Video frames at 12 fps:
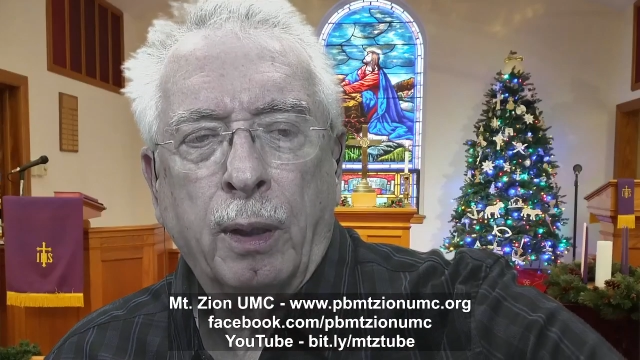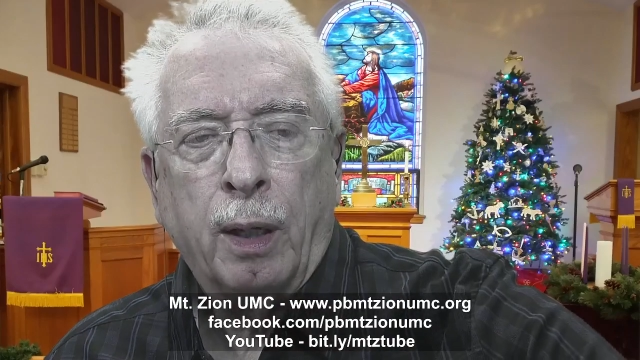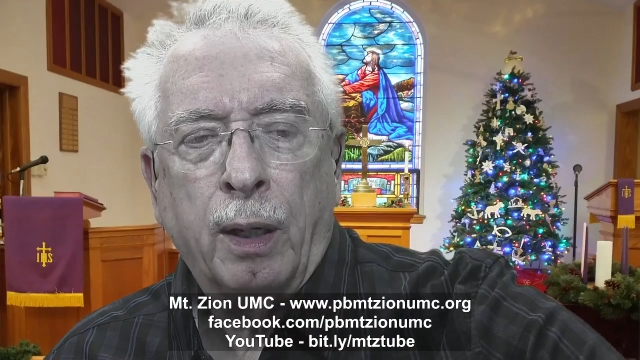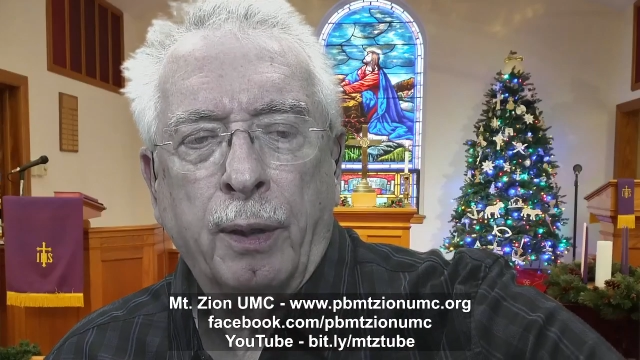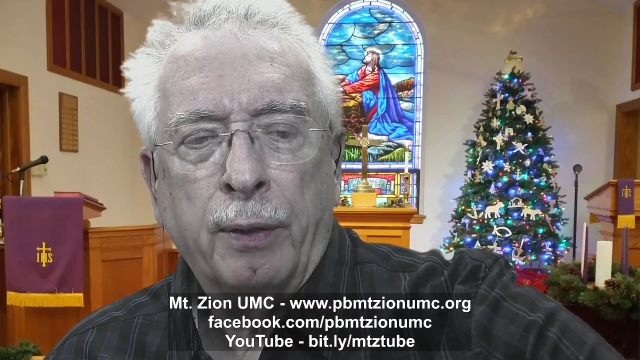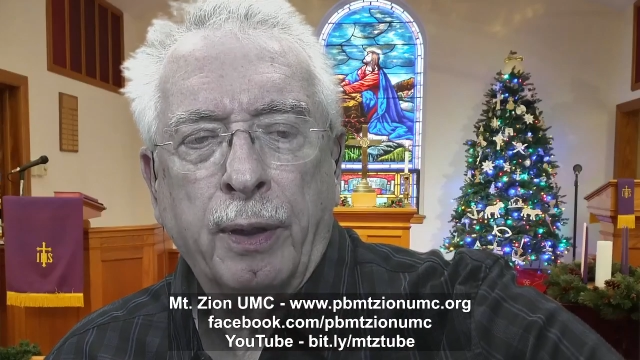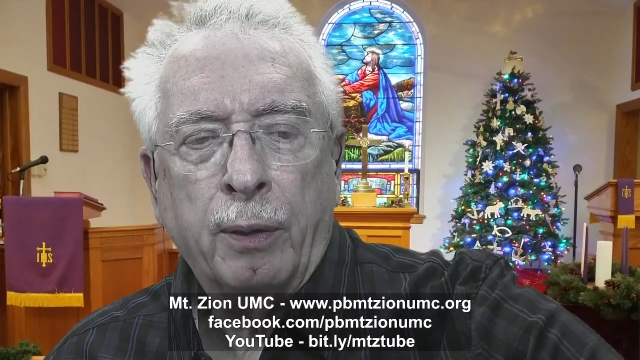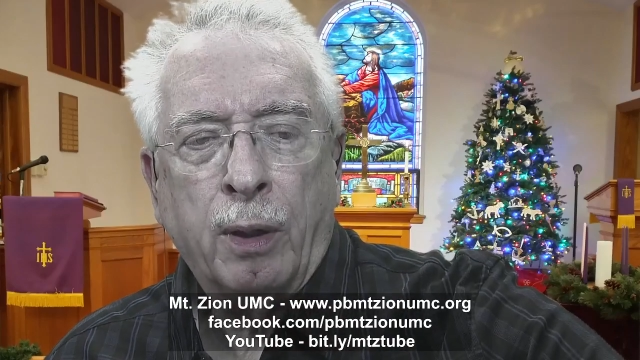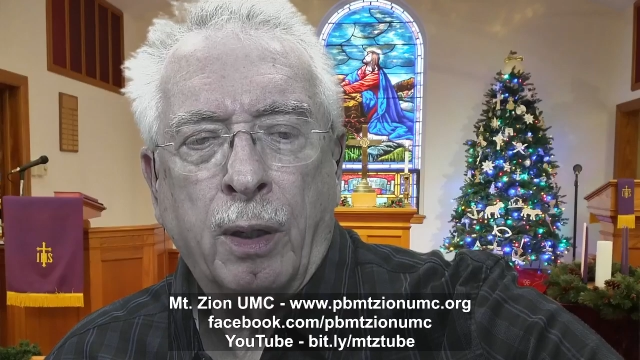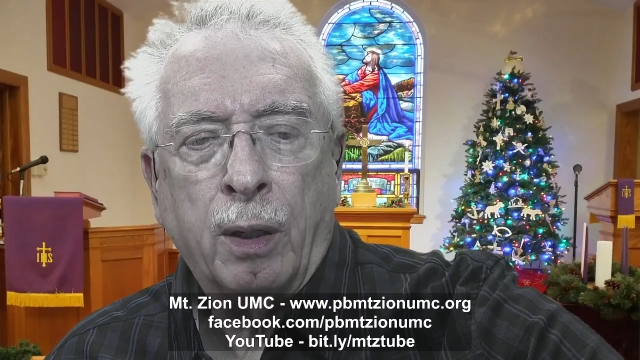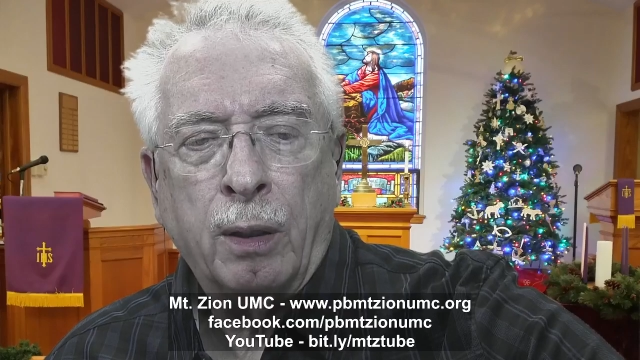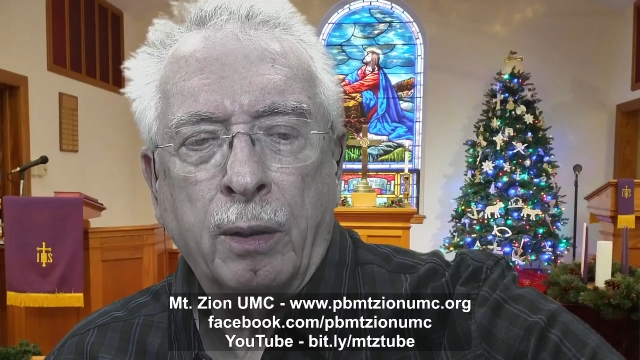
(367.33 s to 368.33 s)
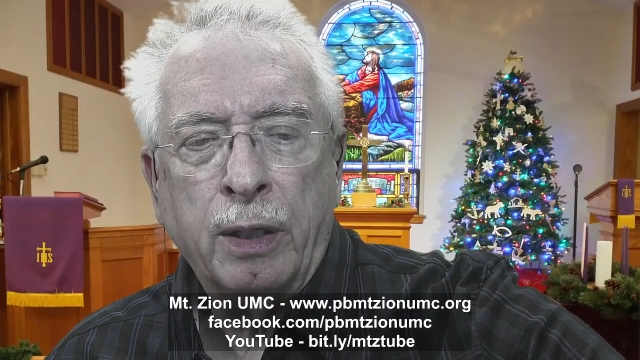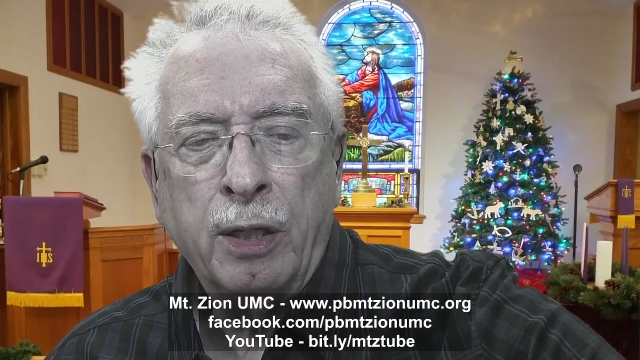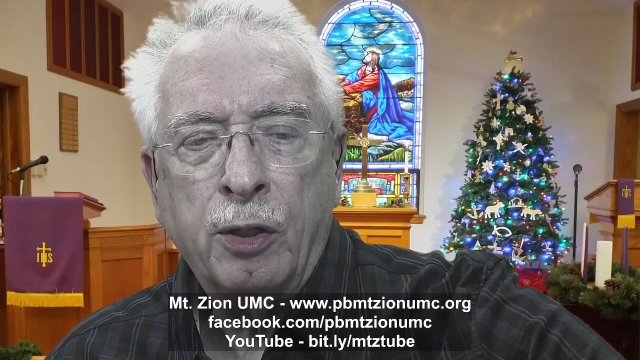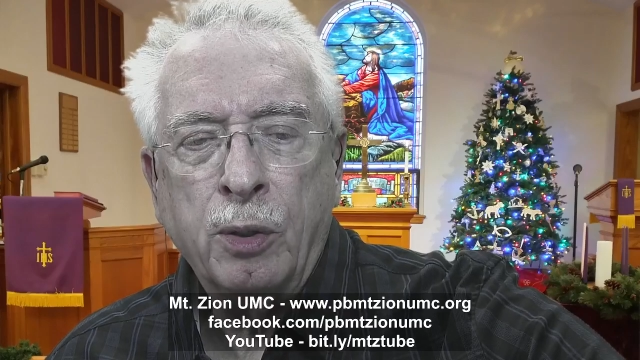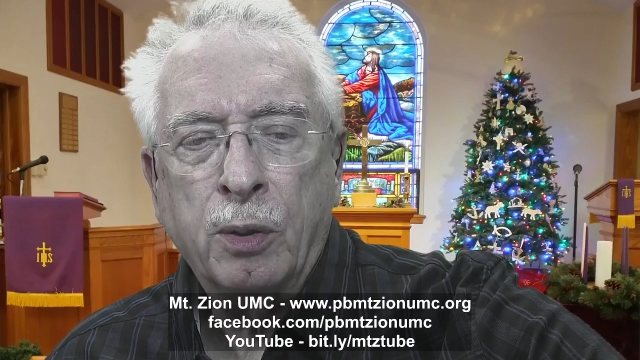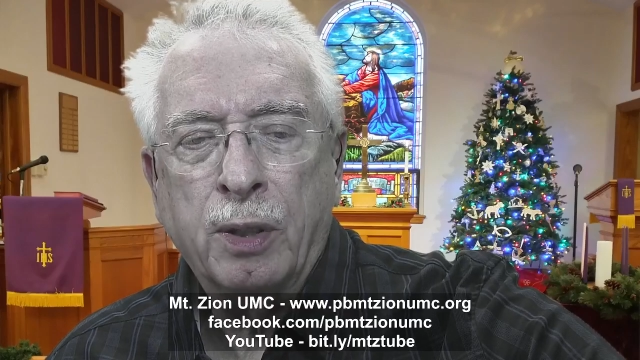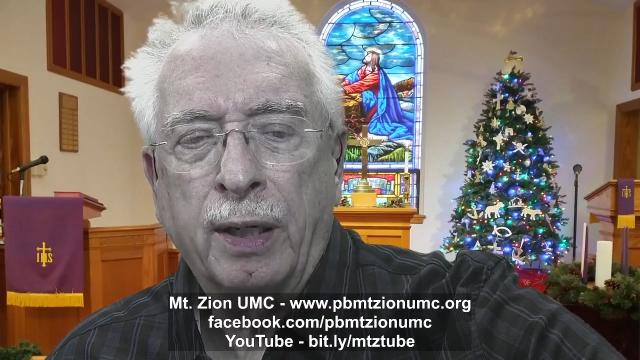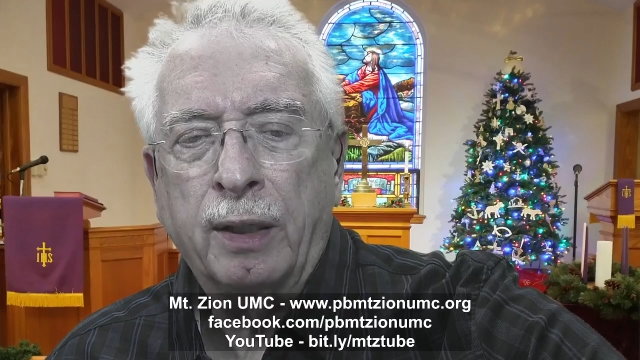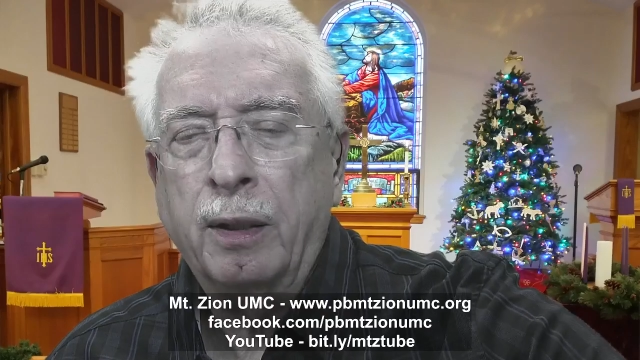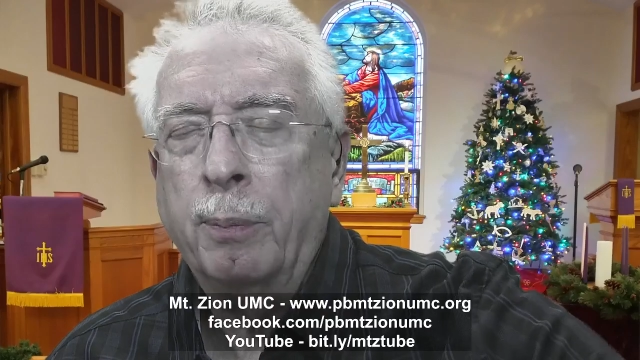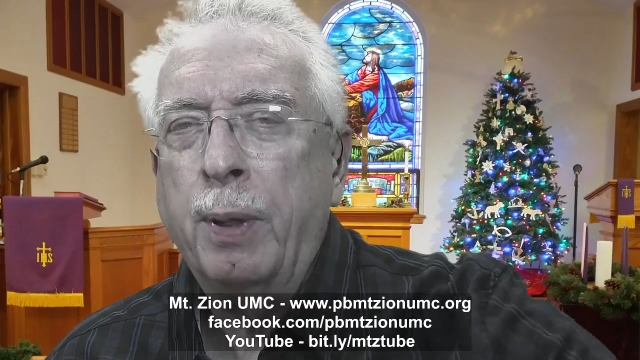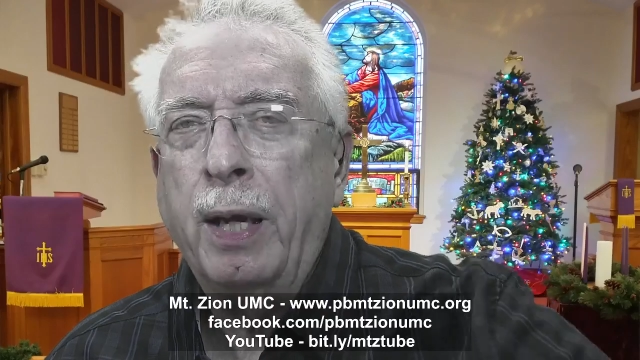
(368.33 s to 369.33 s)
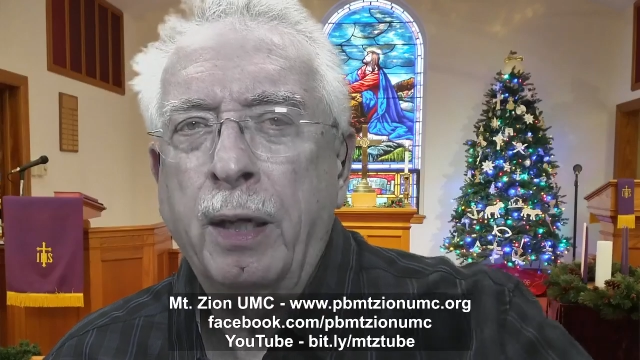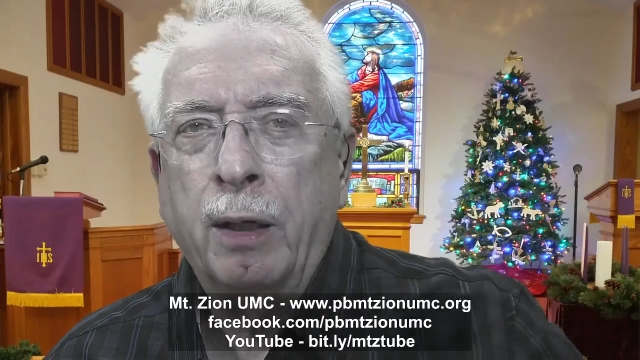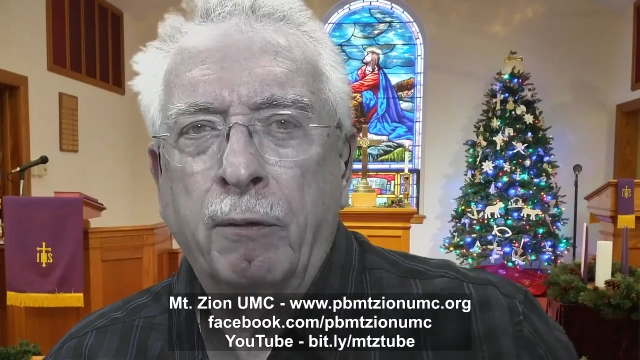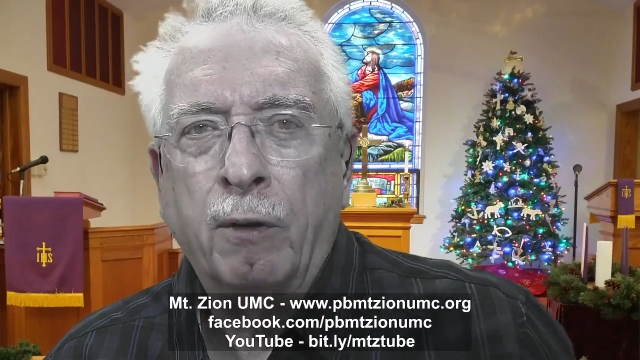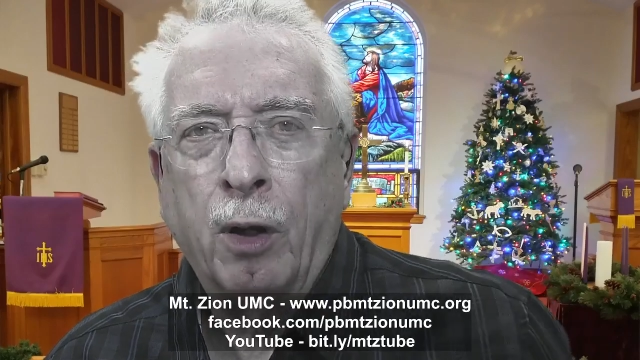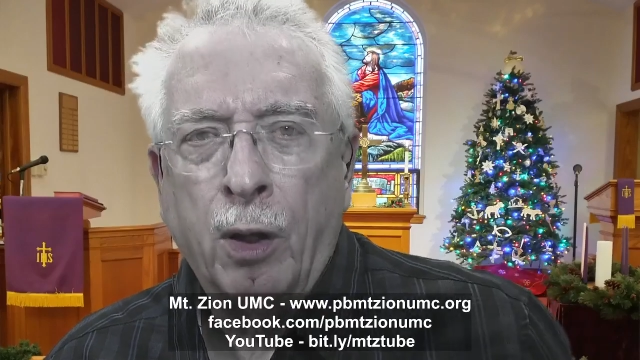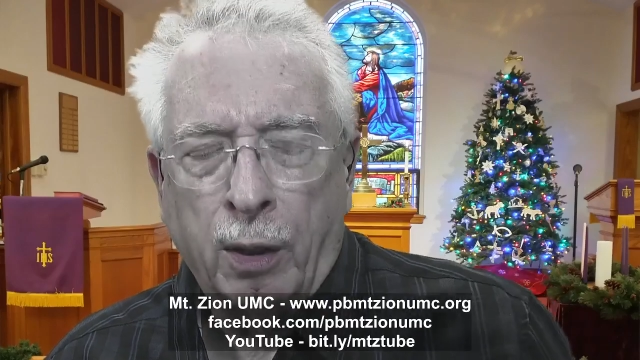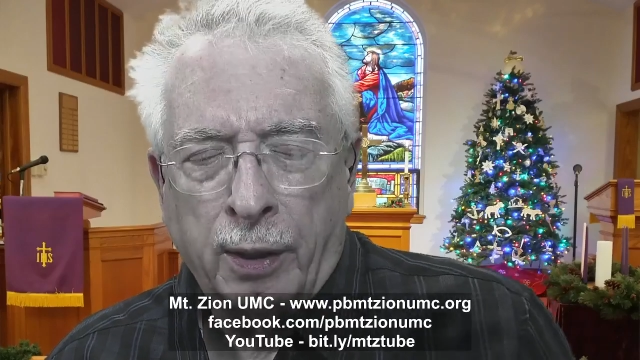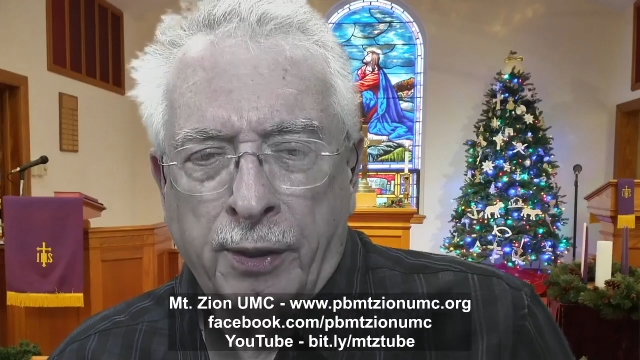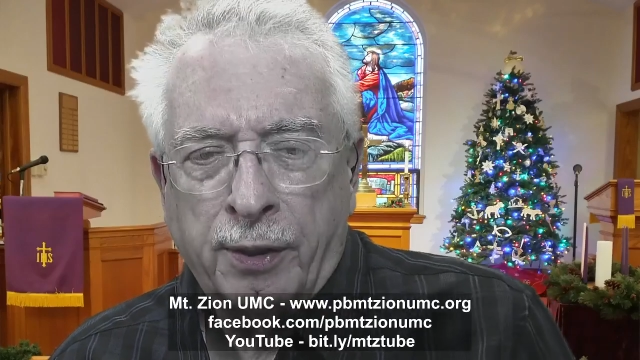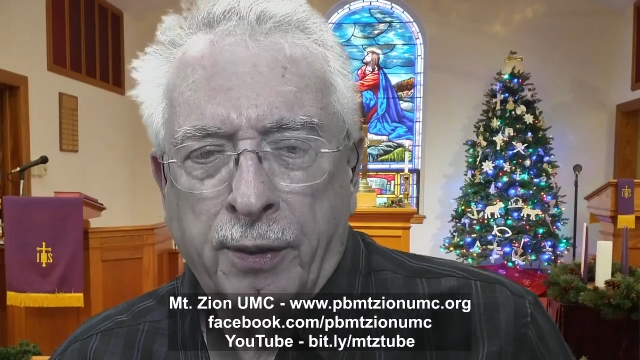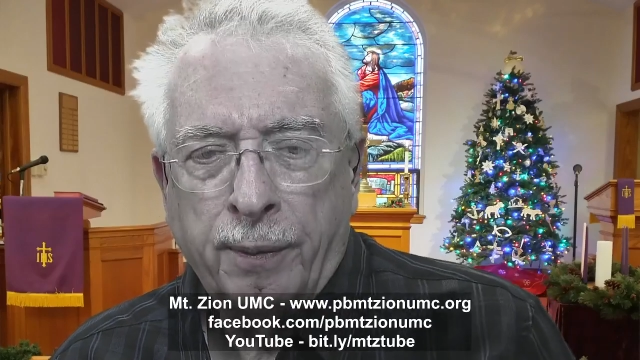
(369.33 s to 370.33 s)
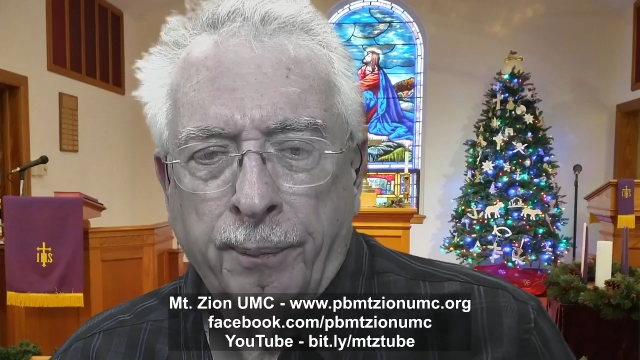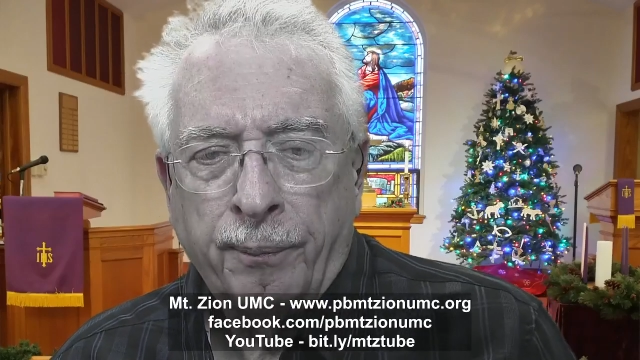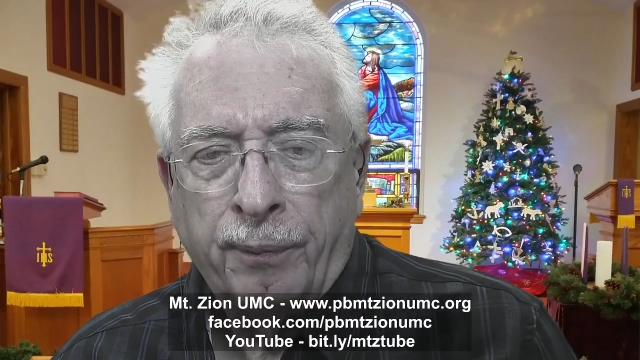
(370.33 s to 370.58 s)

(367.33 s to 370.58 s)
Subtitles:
there are issues like the pain of loss,